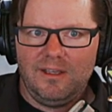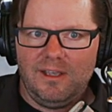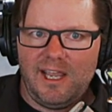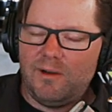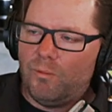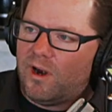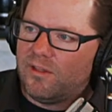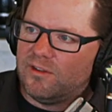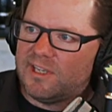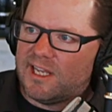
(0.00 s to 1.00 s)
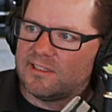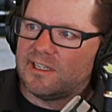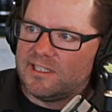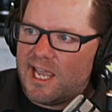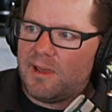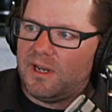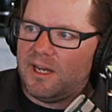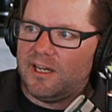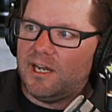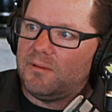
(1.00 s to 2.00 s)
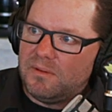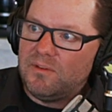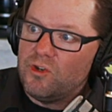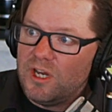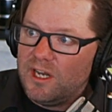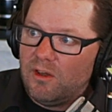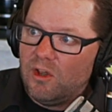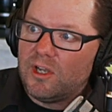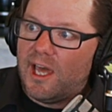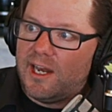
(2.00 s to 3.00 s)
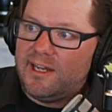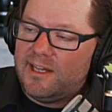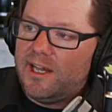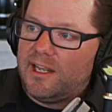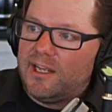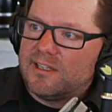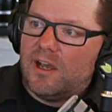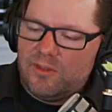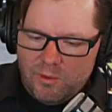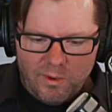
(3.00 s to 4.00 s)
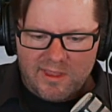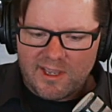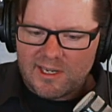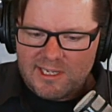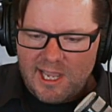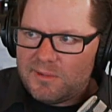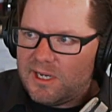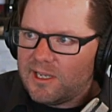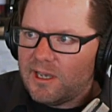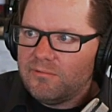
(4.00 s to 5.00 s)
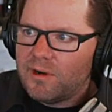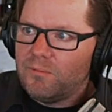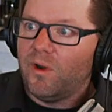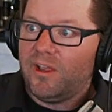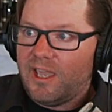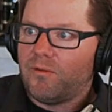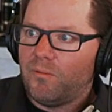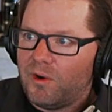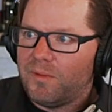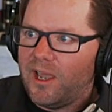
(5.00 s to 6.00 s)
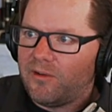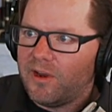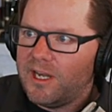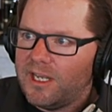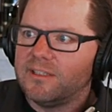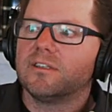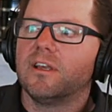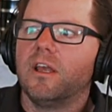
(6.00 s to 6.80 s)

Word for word: and one of those has a contaminant in it, and you didn't look at it, and then it gets out. Now, where'd the contaminant come from? Well, it came from one of my ingredients.